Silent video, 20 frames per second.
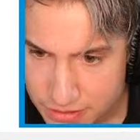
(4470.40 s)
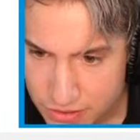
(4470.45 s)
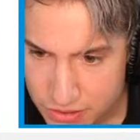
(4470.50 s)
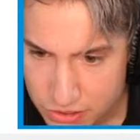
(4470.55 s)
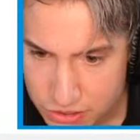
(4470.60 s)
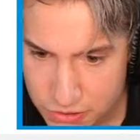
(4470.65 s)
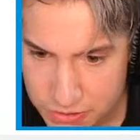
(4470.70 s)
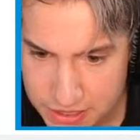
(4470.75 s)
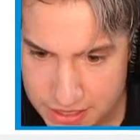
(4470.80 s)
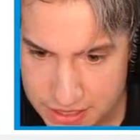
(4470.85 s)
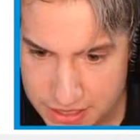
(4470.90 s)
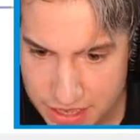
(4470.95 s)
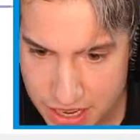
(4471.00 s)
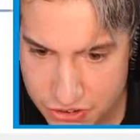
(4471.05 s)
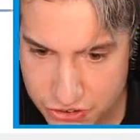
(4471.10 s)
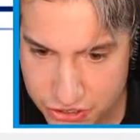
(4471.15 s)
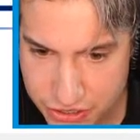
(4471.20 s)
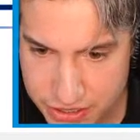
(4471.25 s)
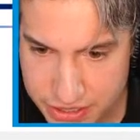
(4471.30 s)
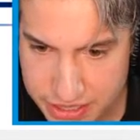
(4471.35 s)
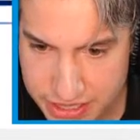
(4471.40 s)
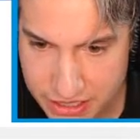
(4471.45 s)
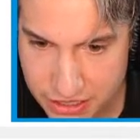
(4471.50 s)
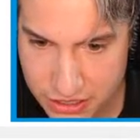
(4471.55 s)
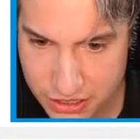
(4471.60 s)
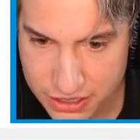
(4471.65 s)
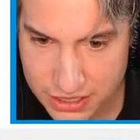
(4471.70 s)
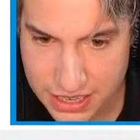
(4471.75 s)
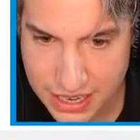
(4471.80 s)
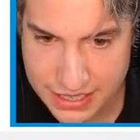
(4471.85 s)
So a schedule did
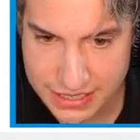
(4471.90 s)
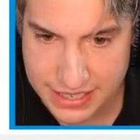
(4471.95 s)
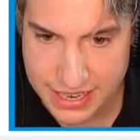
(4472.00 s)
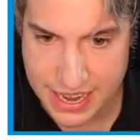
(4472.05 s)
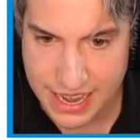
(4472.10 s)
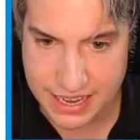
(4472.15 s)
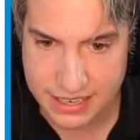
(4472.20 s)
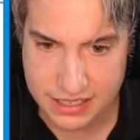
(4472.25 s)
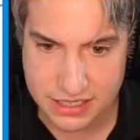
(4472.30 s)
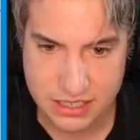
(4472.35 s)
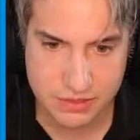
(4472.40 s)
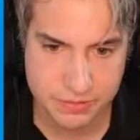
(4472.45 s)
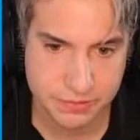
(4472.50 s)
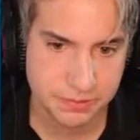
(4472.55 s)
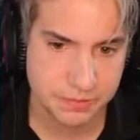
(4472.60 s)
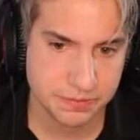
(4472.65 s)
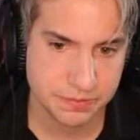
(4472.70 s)
look like that.